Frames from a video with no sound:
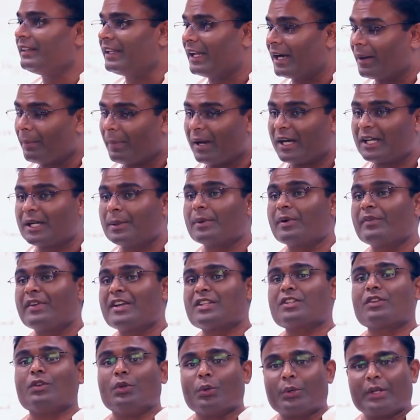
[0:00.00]
There are multiple
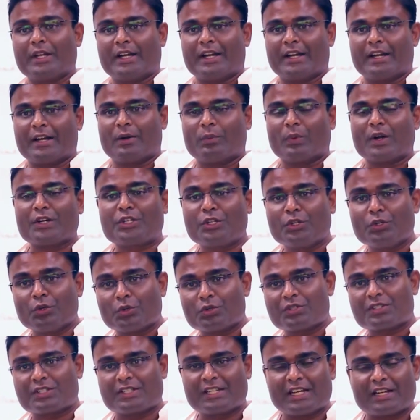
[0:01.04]
ways of looking at it. What you
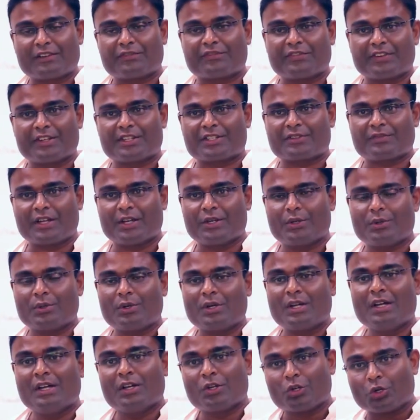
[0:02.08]
don't see at face value
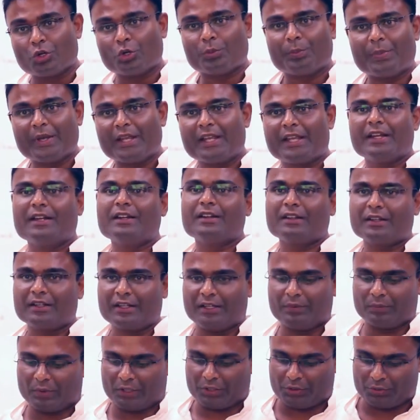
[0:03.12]
could be hidden
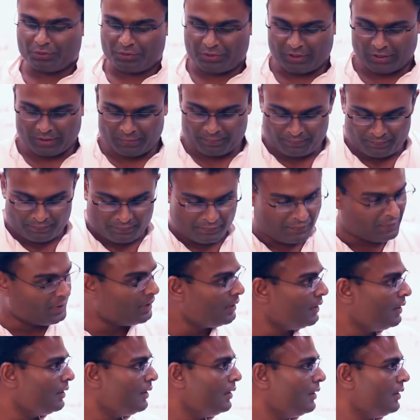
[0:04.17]
in what you see.
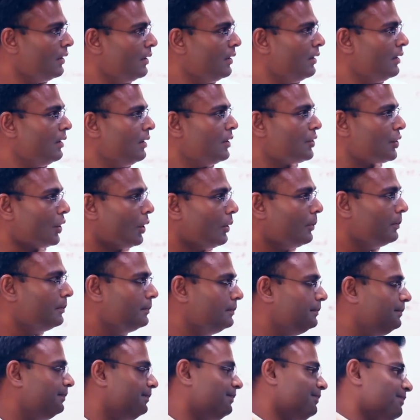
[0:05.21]
So,
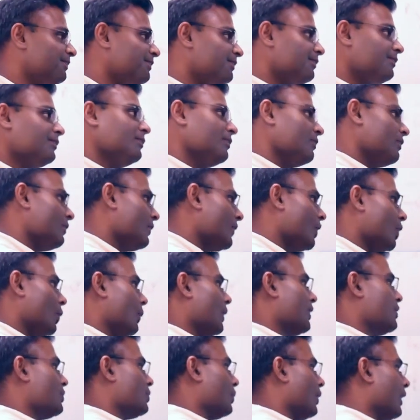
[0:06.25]

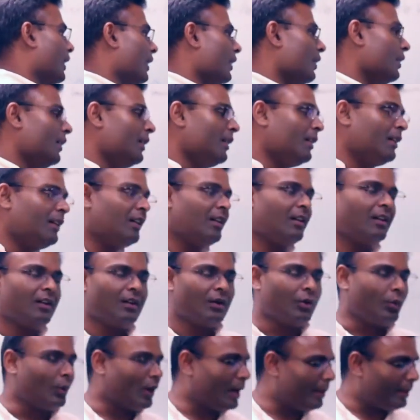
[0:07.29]
quick story.
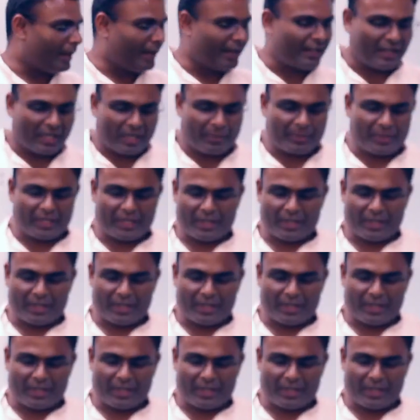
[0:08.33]
Who am I? I'm